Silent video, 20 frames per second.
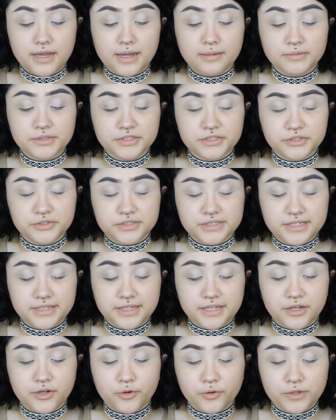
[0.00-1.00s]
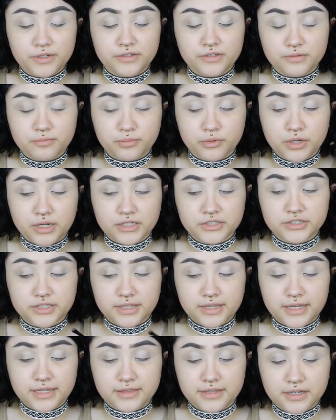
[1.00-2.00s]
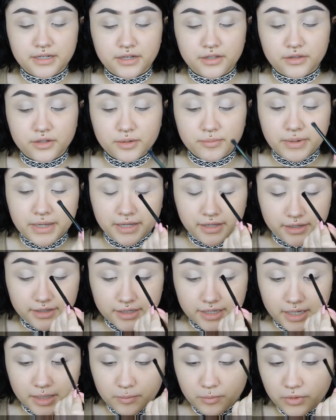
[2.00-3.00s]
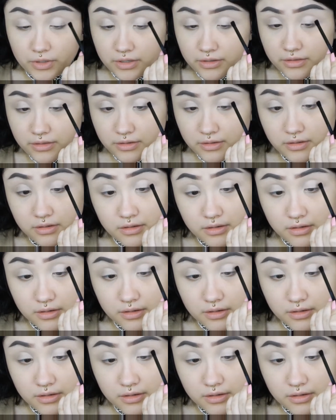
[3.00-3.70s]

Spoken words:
I'm just using the crease brush that the other palette came with.